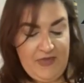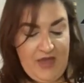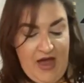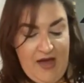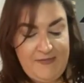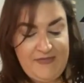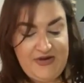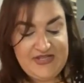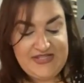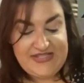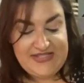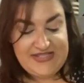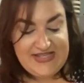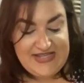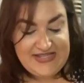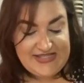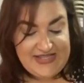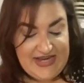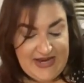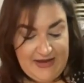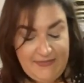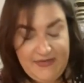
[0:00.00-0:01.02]
I'm gonna
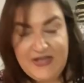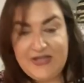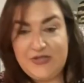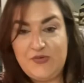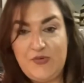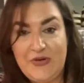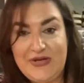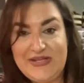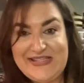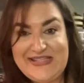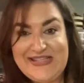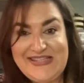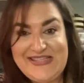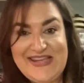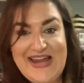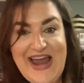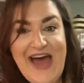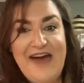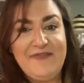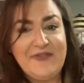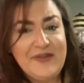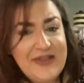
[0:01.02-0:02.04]
season it because we wanna season
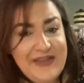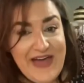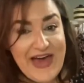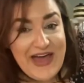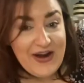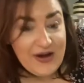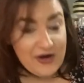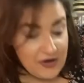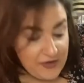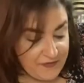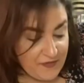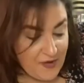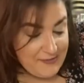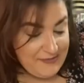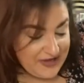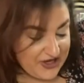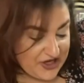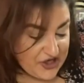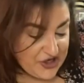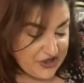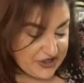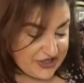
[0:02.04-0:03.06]
every layer of what we
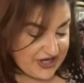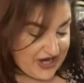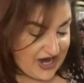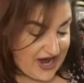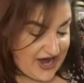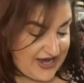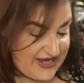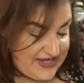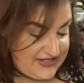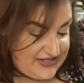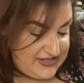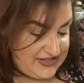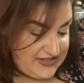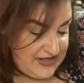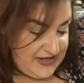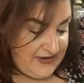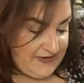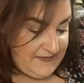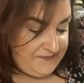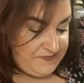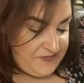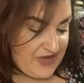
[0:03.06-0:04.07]
cook,
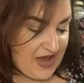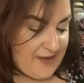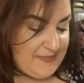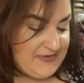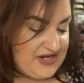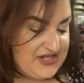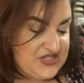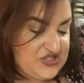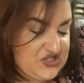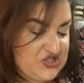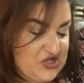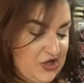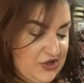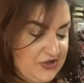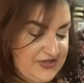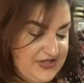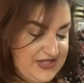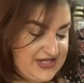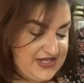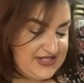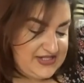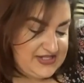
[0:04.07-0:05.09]
guys. I'm gonna salt
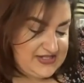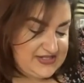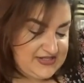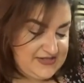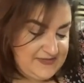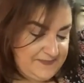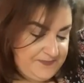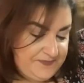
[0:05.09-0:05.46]
this.